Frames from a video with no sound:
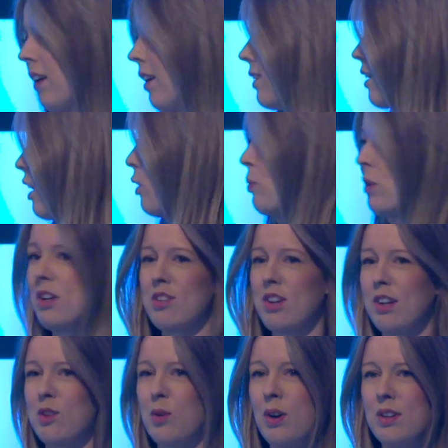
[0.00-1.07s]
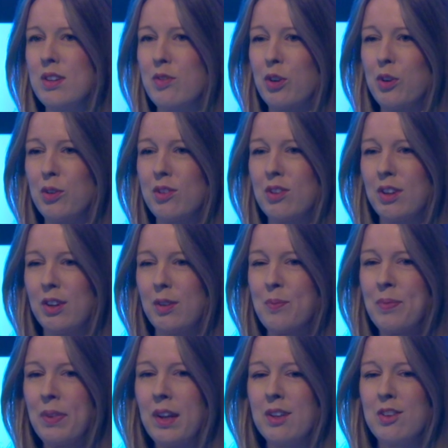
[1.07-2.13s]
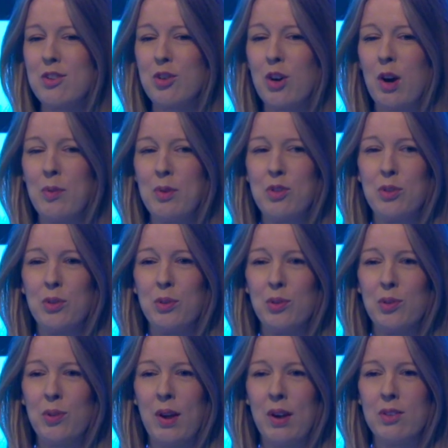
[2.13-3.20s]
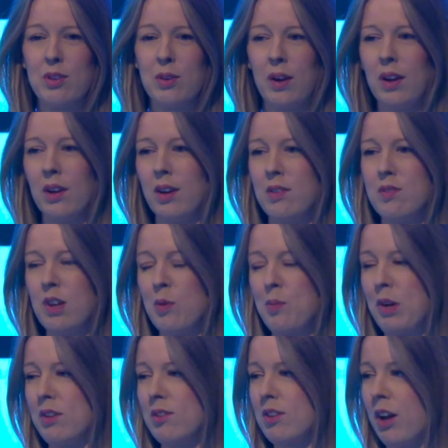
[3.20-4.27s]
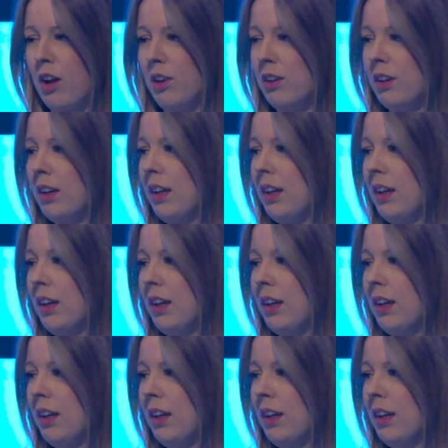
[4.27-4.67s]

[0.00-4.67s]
So I appreciate it's quite difficult to describe the tools without doing a live demo. So